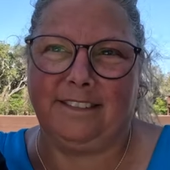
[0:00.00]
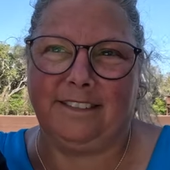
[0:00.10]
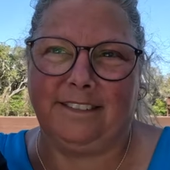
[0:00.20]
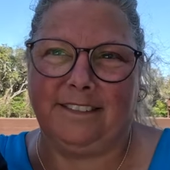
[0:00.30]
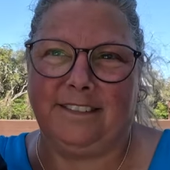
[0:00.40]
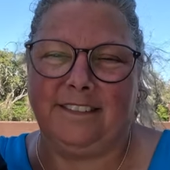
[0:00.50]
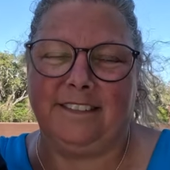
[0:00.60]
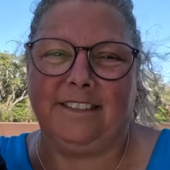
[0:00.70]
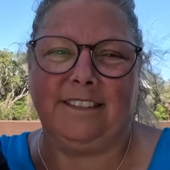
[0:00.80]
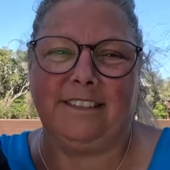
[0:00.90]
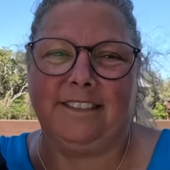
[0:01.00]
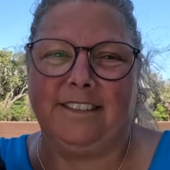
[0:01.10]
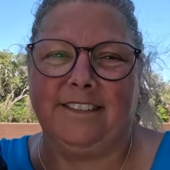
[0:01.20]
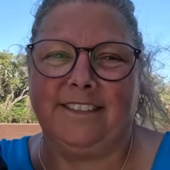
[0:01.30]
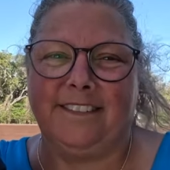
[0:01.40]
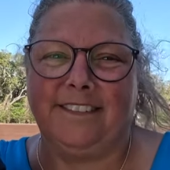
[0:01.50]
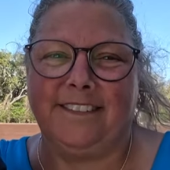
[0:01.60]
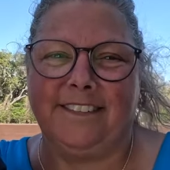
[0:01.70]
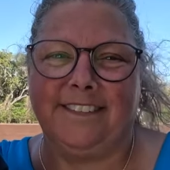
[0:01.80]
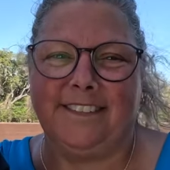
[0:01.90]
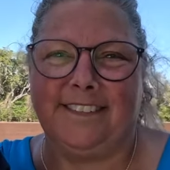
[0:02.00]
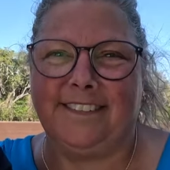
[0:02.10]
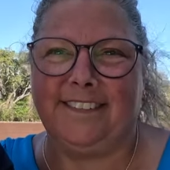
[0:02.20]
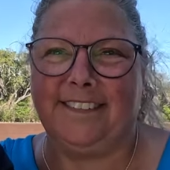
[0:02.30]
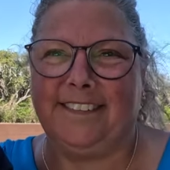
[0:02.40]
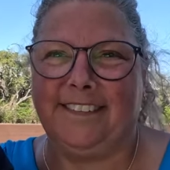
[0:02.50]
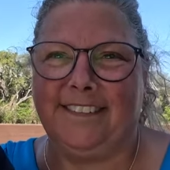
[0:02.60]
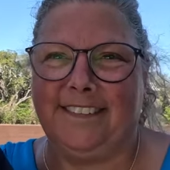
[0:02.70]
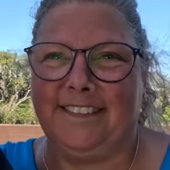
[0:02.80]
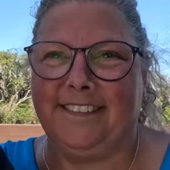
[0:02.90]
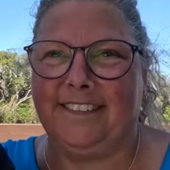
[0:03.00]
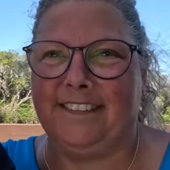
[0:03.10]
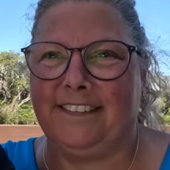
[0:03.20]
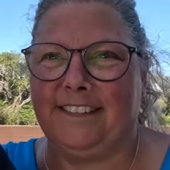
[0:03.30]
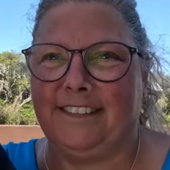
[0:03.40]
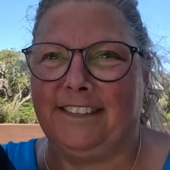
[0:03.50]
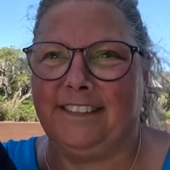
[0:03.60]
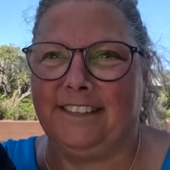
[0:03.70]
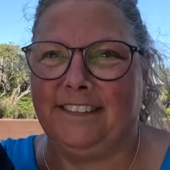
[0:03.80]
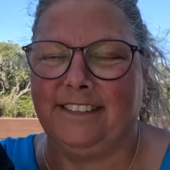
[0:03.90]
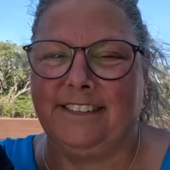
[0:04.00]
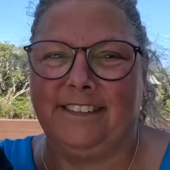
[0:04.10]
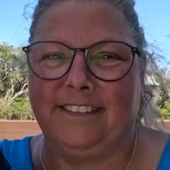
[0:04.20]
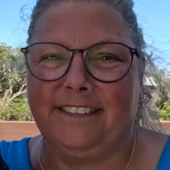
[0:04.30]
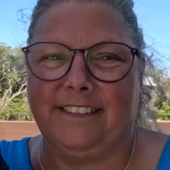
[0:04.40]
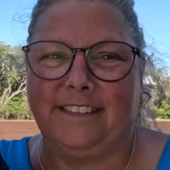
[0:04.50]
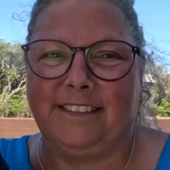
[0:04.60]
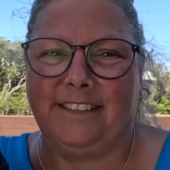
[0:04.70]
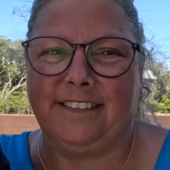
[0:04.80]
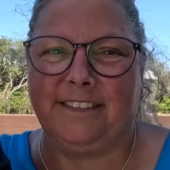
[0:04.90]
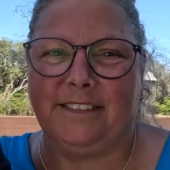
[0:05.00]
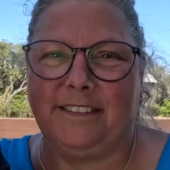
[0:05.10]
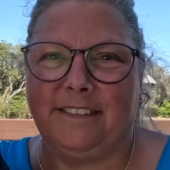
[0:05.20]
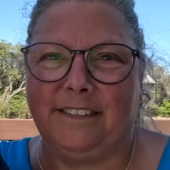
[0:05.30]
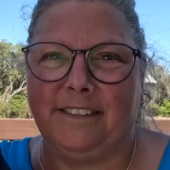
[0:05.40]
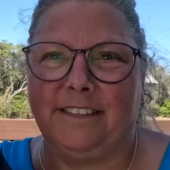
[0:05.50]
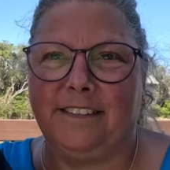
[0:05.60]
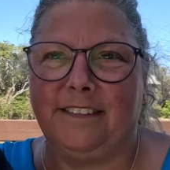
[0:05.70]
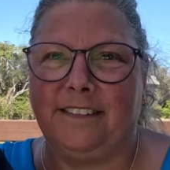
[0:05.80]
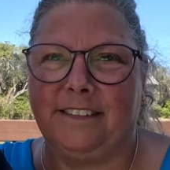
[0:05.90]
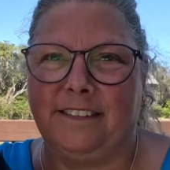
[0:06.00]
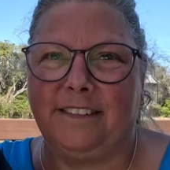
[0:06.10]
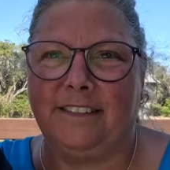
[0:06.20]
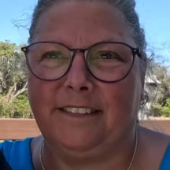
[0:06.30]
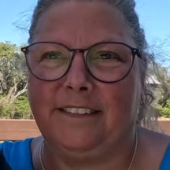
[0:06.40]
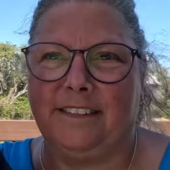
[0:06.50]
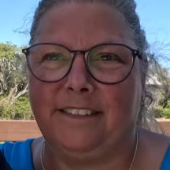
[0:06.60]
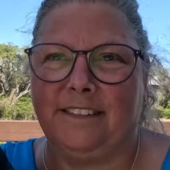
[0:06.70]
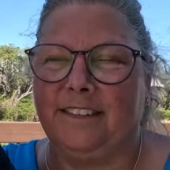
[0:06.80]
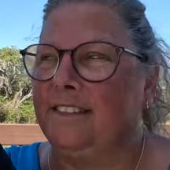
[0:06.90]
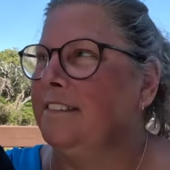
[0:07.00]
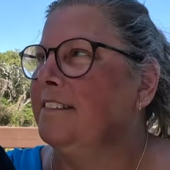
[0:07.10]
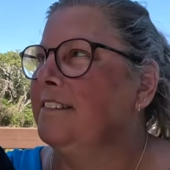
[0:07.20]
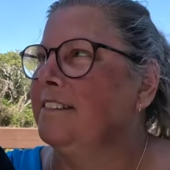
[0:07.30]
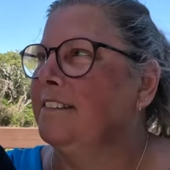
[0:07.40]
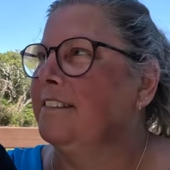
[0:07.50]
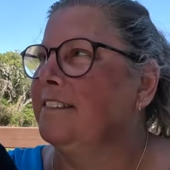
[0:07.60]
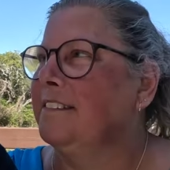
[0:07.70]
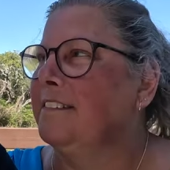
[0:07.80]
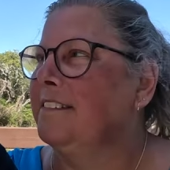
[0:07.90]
(not speaking)